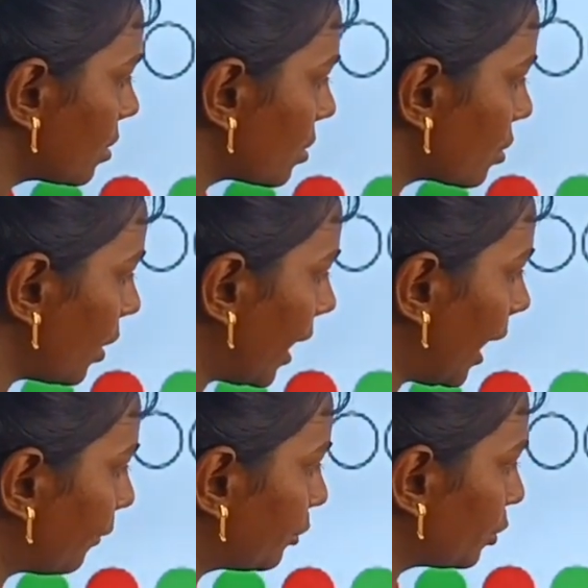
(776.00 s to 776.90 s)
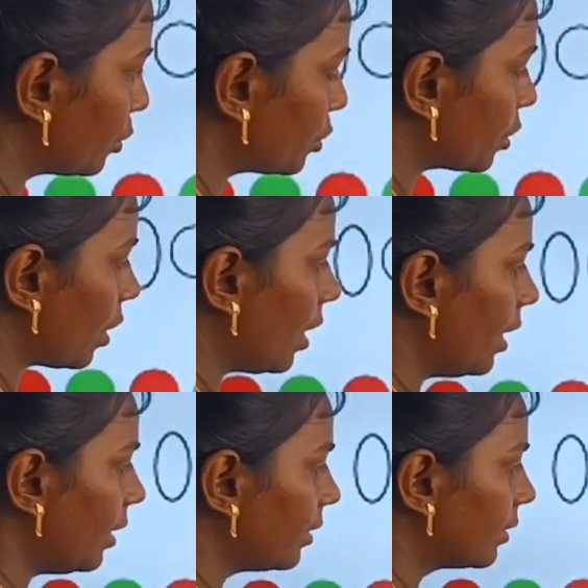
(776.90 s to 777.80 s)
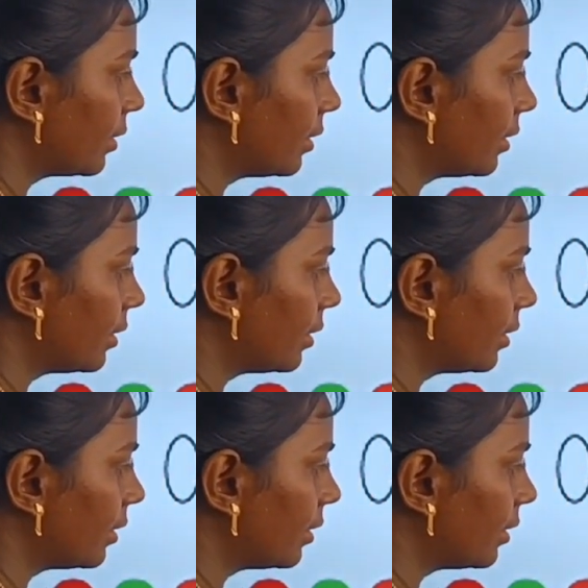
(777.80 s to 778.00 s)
So you have to draw